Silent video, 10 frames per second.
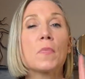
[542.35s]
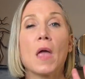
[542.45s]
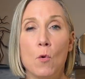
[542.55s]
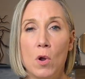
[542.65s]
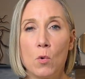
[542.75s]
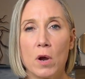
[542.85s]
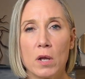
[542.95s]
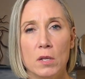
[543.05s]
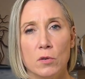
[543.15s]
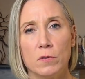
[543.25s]
I want to work
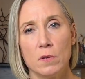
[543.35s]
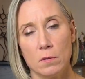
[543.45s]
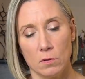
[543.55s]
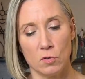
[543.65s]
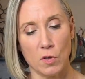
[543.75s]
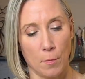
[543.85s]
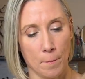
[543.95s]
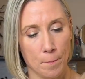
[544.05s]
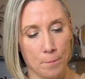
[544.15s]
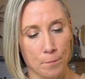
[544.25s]
on those. So
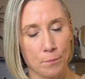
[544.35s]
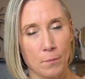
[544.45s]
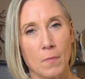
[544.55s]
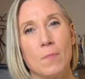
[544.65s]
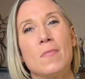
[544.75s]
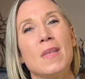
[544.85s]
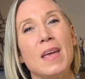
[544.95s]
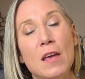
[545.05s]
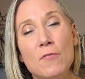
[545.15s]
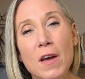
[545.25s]

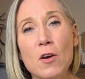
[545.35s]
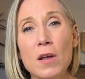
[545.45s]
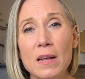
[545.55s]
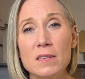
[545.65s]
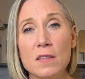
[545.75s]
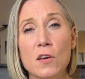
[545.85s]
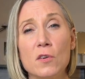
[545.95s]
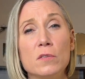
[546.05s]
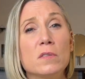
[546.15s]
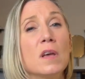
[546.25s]
if I don't get to
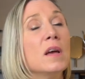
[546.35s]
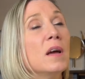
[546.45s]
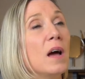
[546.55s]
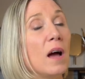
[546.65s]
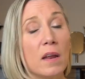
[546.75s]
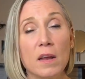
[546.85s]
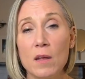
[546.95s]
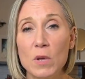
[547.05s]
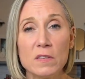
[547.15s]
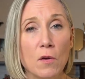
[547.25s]
those, I'm going to give
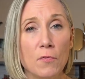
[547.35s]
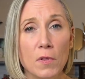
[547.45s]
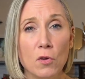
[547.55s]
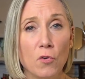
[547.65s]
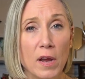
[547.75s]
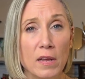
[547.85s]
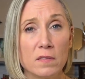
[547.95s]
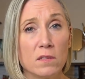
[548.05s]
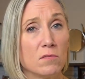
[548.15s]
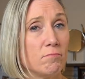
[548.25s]
myself a little
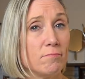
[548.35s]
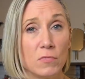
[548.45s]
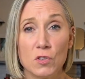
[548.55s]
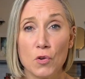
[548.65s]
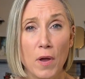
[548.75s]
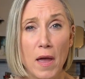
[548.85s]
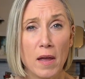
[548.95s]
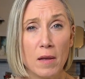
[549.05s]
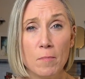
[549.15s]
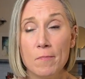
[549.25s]
grace. It's okay.